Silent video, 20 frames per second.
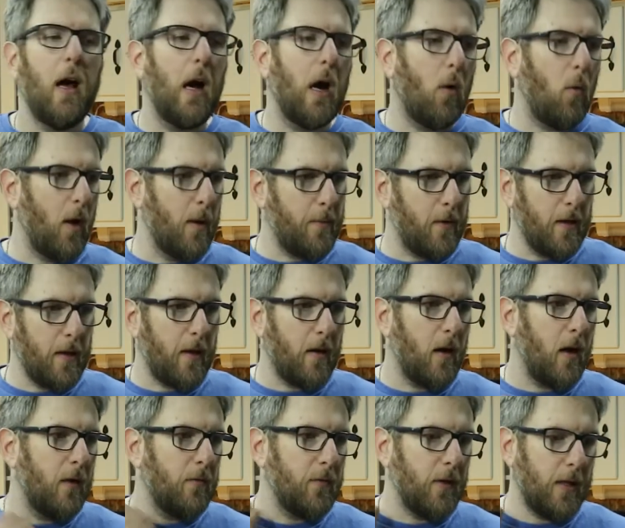I'll wipe all that
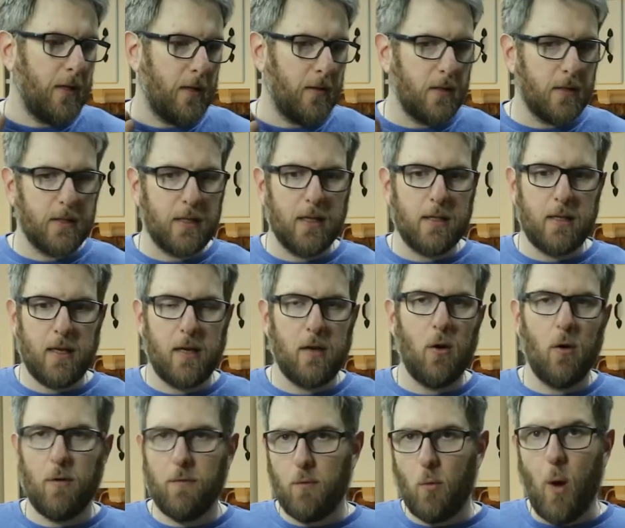off, and then this gets a
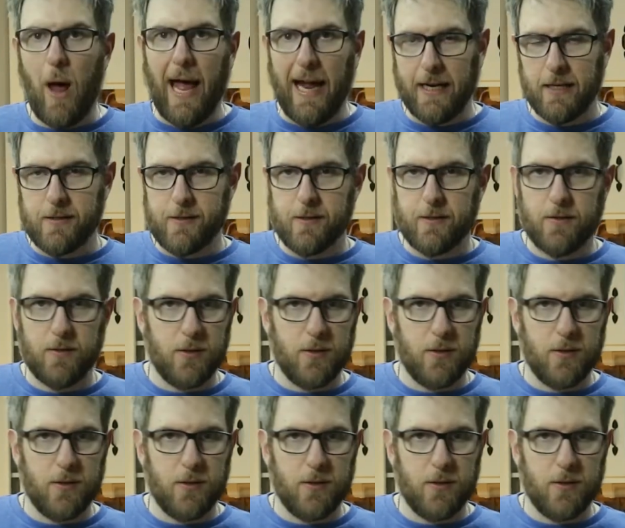coat of wax,